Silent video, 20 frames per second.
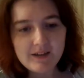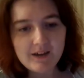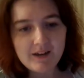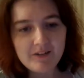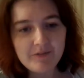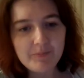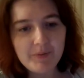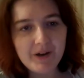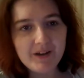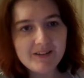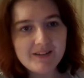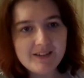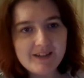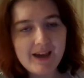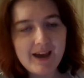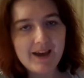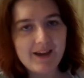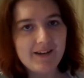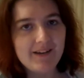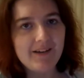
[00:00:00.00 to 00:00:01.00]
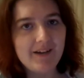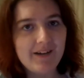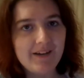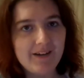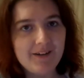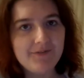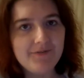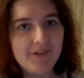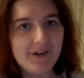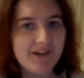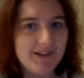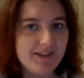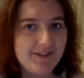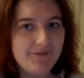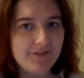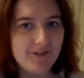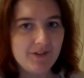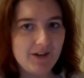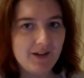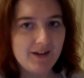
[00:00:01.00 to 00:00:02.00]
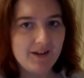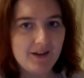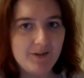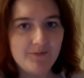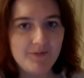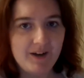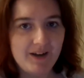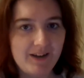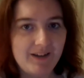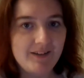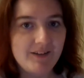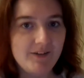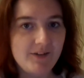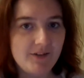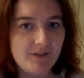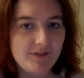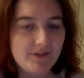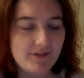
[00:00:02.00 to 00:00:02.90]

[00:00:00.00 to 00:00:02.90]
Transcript: 10:30, and I finally feel like I'm ready to do